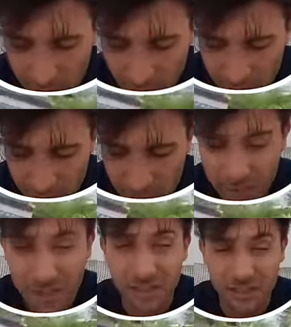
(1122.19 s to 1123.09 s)
My
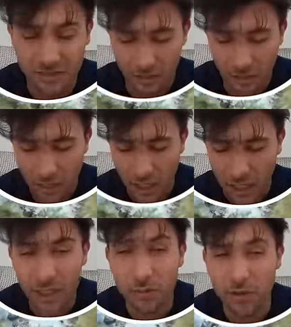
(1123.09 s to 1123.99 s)
screen is
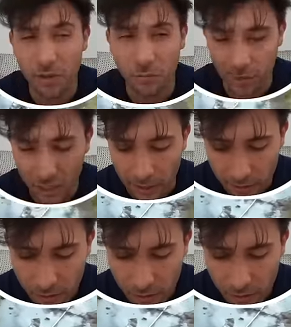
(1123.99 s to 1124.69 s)
eighty percent black.